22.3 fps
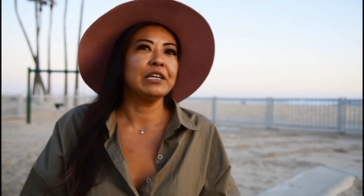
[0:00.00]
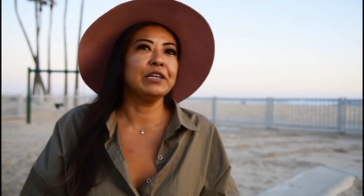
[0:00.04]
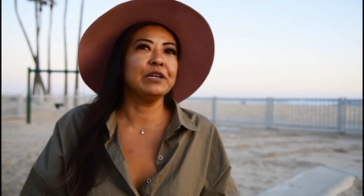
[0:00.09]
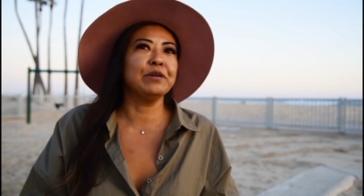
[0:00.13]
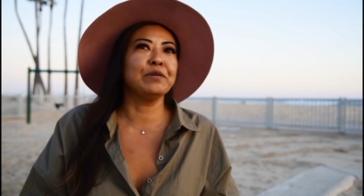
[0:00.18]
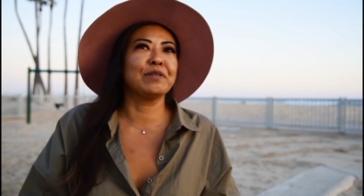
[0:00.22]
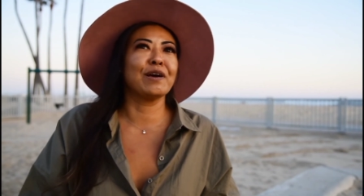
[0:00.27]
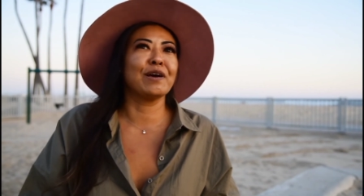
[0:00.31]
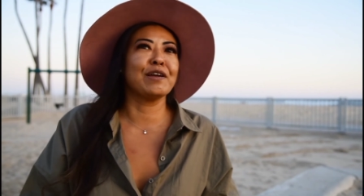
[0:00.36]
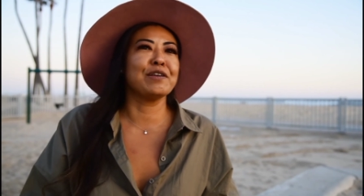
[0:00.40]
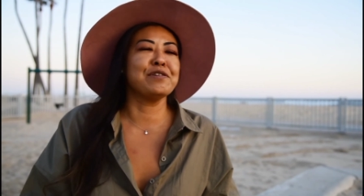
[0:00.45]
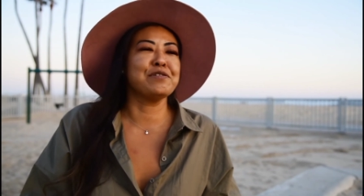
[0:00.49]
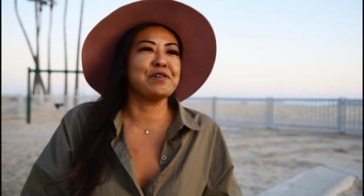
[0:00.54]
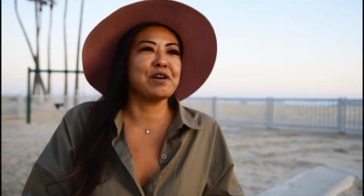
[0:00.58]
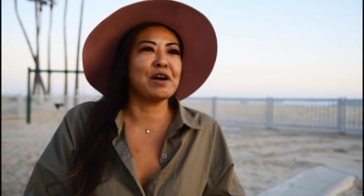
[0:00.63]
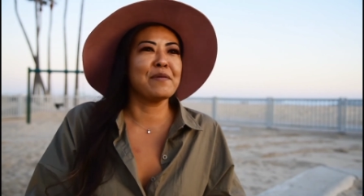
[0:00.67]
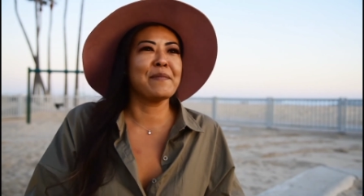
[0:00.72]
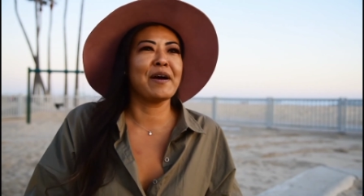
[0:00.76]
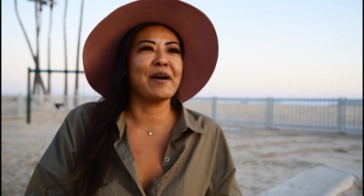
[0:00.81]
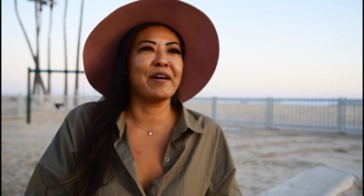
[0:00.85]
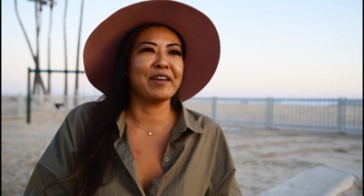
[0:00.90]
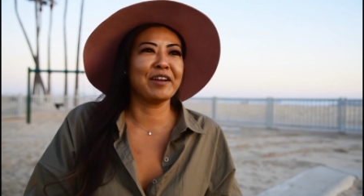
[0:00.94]
you thought you
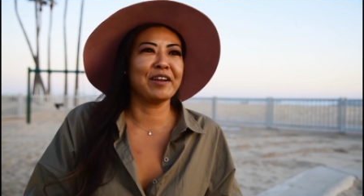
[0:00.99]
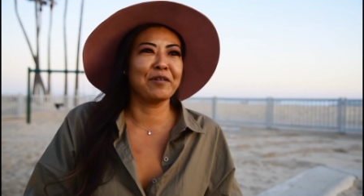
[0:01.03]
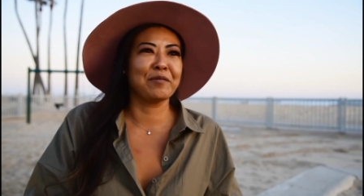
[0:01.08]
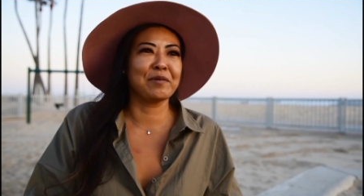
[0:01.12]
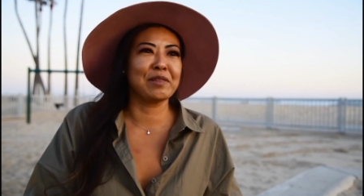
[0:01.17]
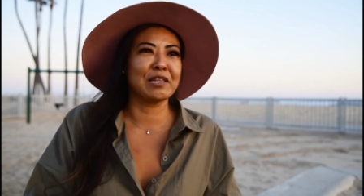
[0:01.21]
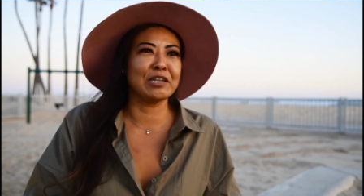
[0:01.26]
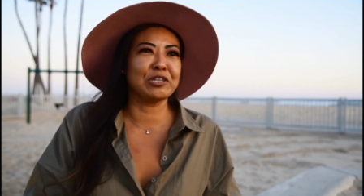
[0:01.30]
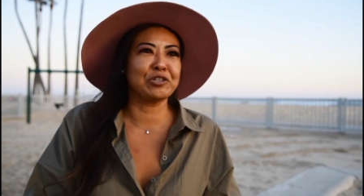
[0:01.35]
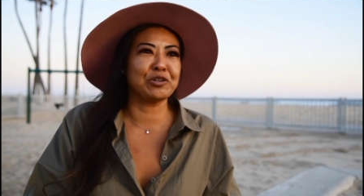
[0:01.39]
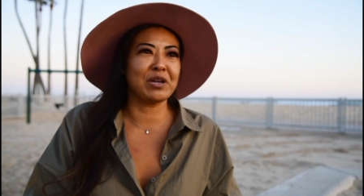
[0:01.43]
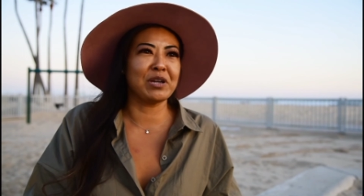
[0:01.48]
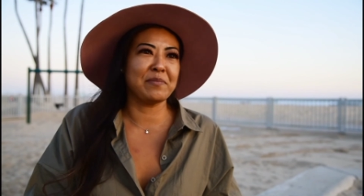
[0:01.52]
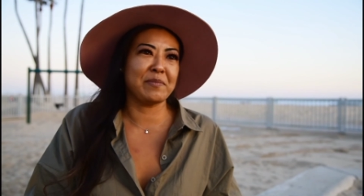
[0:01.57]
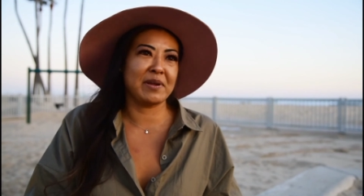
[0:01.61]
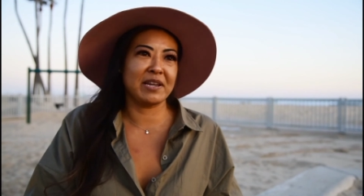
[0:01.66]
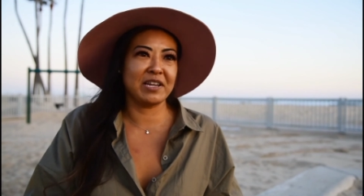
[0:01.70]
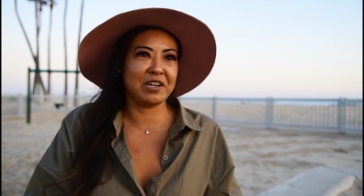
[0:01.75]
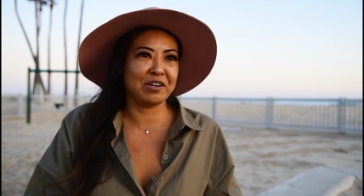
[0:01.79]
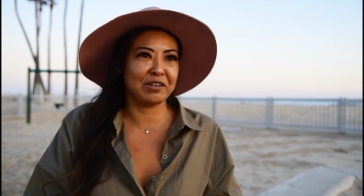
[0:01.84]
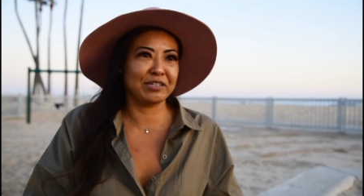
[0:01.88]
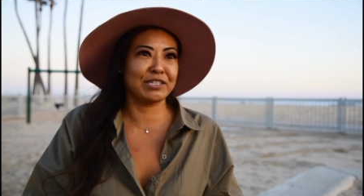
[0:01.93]
come out here with a
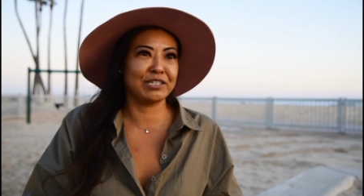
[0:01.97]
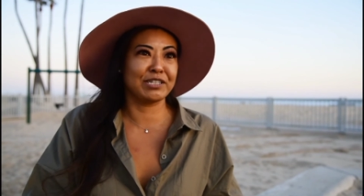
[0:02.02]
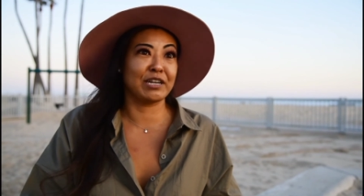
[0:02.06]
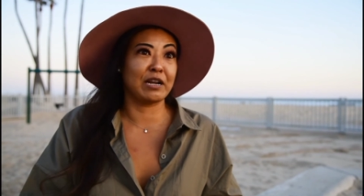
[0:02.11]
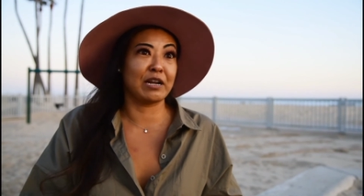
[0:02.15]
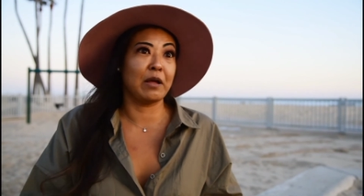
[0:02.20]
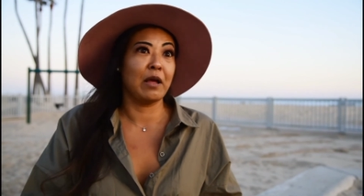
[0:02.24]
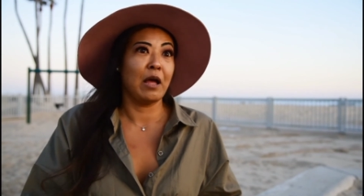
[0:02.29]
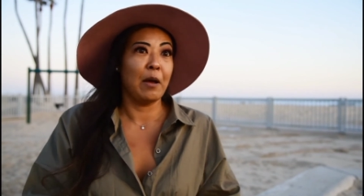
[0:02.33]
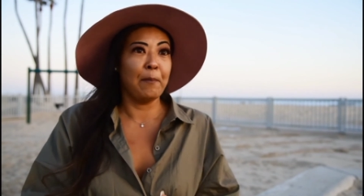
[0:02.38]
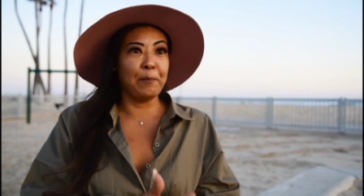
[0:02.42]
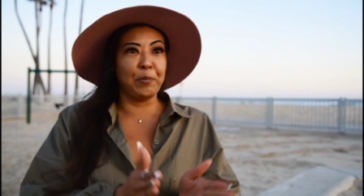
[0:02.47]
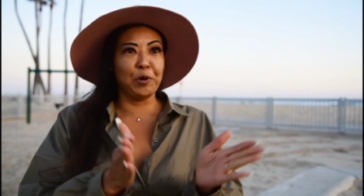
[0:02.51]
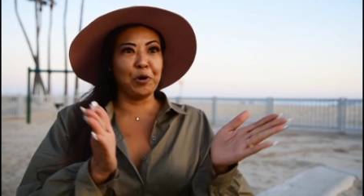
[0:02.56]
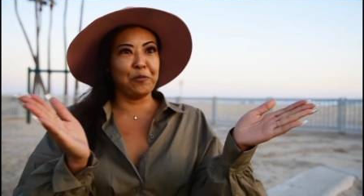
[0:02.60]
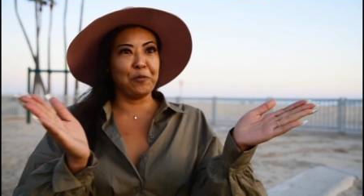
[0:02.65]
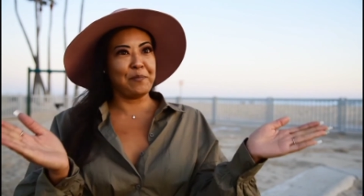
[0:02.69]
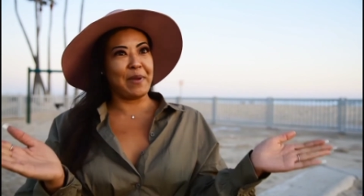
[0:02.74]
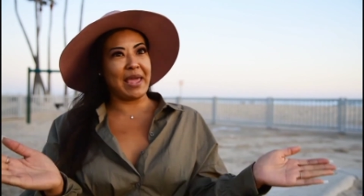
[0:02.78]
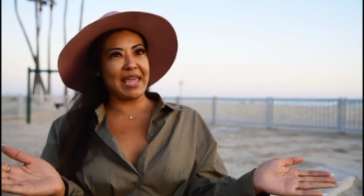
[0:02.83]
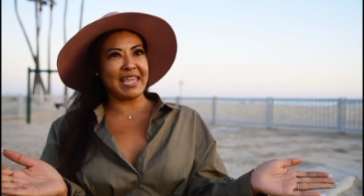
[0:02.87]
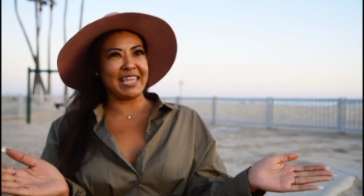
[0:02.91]
dream and you're just gonna
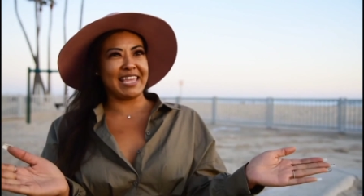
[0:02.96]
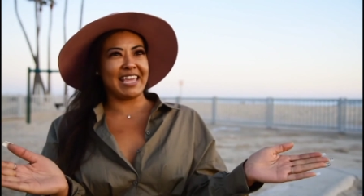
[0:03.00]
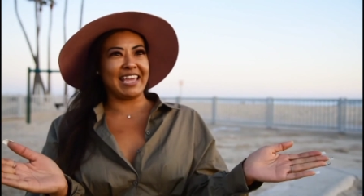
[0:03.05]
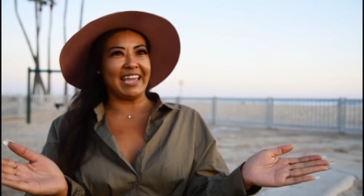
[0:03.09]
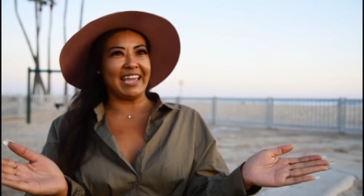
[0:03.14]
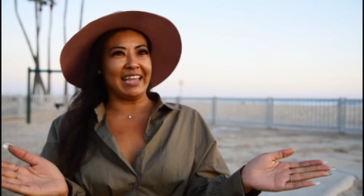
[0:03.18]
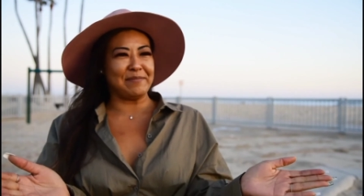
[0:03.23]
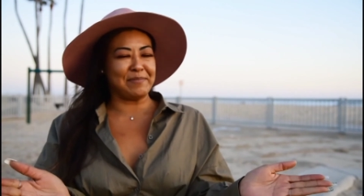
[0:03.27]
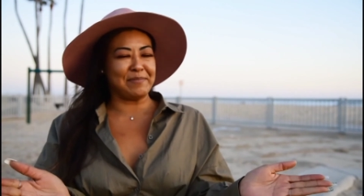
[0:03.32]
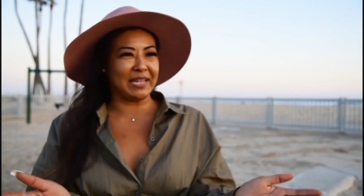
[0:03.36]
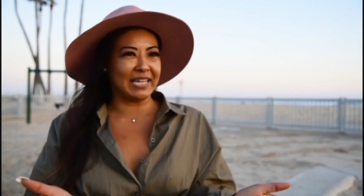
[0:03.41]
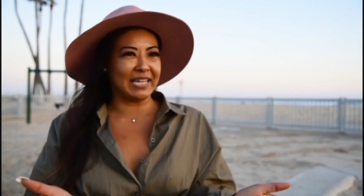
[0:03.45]
boom make it,